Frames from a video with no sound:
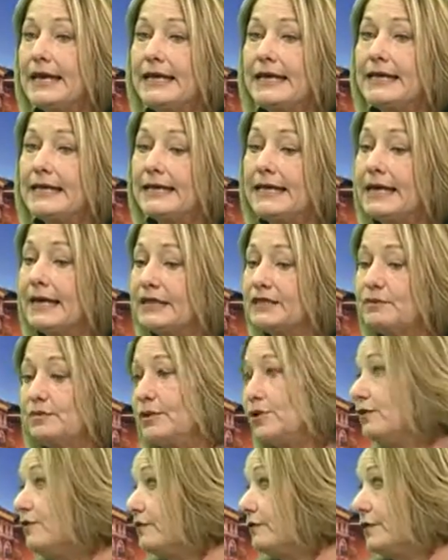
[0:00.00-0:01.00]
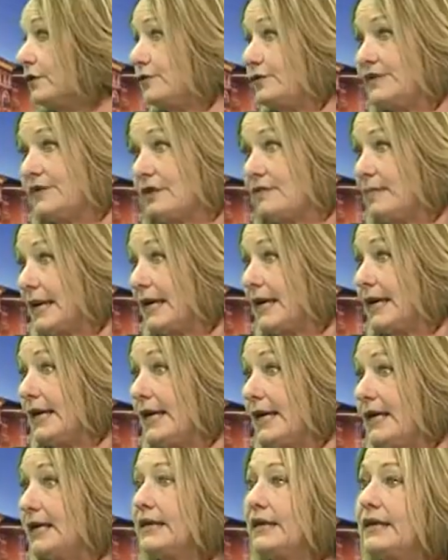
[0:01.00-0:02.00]
and it has beautiful views of the
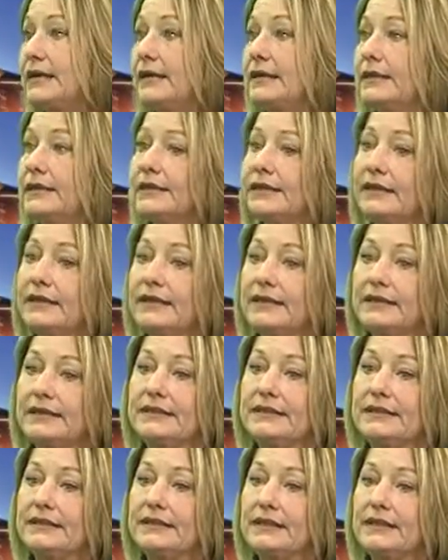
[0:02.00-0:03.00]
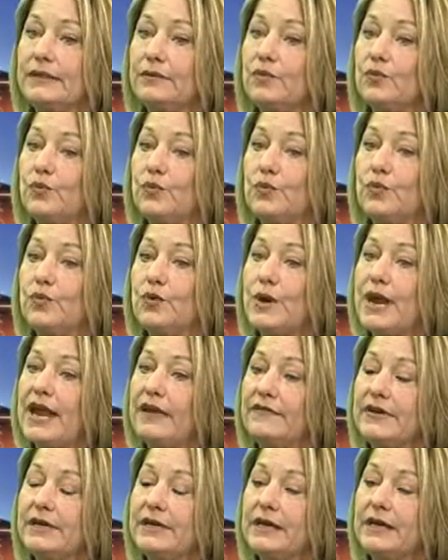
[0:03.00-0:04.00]
bay, and we're
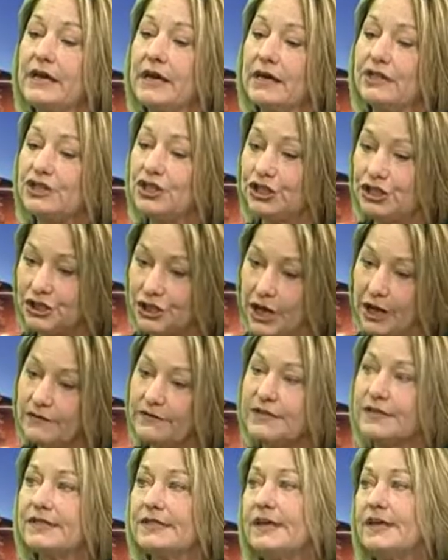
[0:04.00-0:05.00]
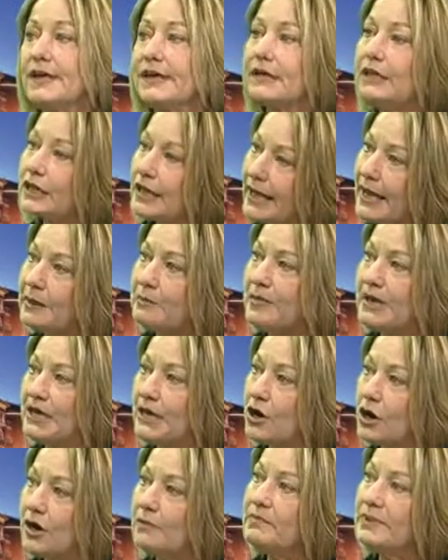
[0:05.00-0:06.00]
having a chef's Clambake
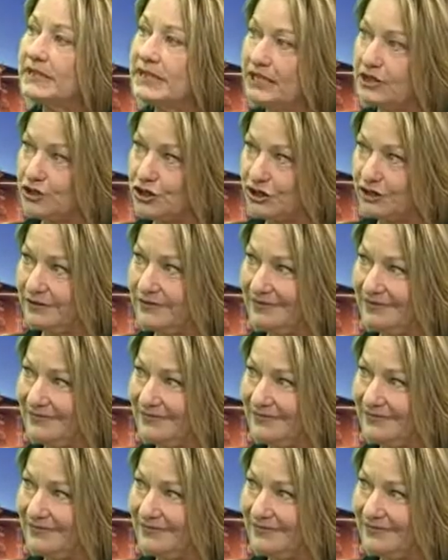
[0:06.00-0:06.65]
competition.